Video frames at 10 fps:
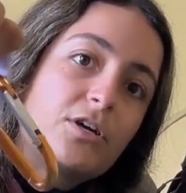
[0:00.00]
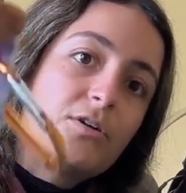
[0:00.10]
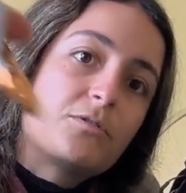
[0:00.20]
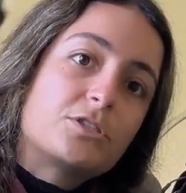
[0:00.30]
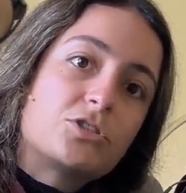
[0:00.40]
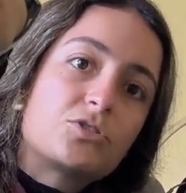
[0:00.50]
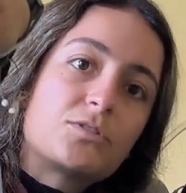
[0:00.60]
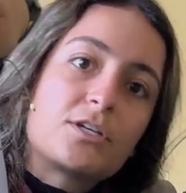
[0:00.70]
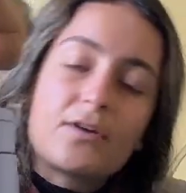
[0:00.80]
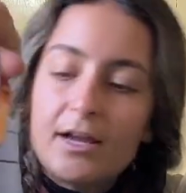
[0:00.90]
which is really
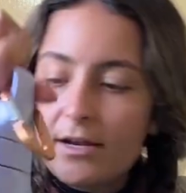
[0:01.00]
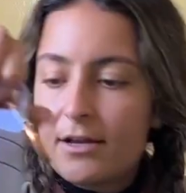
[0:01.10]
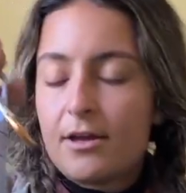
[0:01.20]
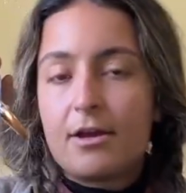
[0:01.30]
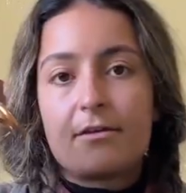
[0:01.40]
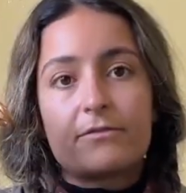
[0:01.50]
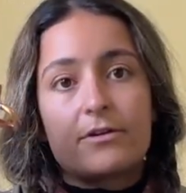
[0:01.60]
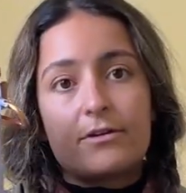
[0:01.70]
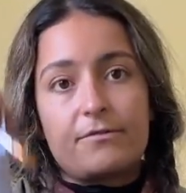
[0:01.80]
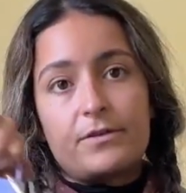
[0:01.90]
great
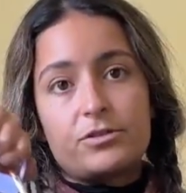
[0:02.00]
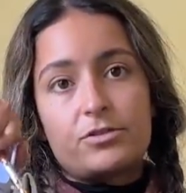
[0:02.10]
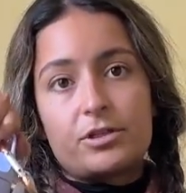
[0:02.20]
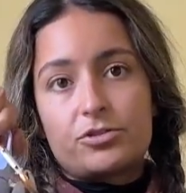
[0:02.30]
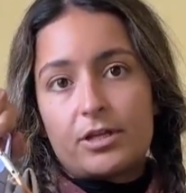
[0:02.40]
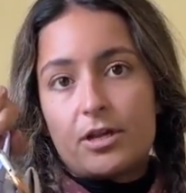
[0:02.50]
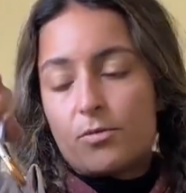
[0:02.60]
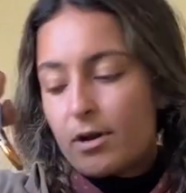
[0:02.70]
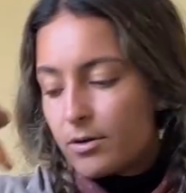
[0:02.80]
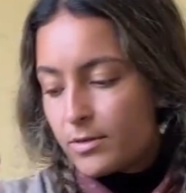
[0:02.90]
for filtering drinking
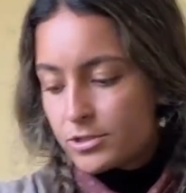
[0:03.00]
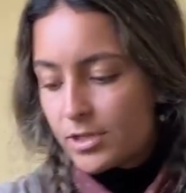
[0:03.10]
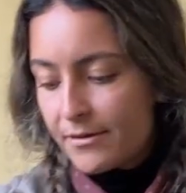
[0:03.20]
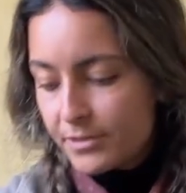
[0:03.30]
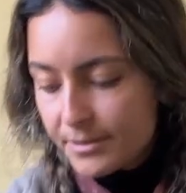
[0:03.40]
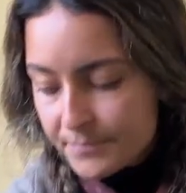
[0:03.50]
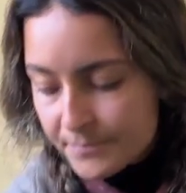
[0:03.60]
water while traveling.